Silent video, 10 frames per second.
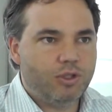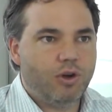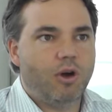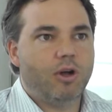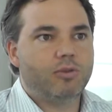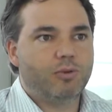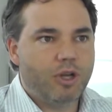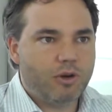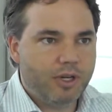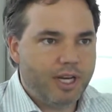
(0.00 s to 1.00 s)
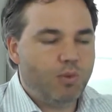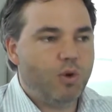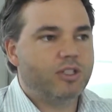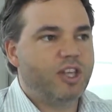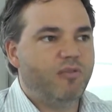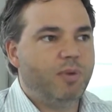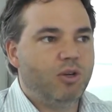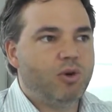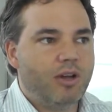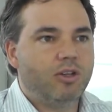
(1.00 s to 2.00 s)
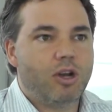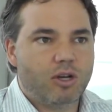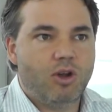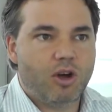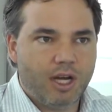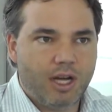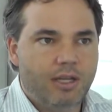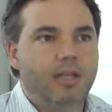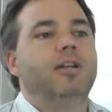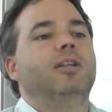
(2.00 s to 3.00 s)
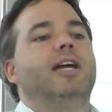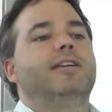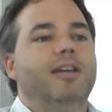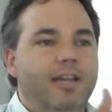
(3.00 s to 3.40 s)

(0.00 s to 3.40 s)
or entrepreneurial networks that have been around a lot longer, like,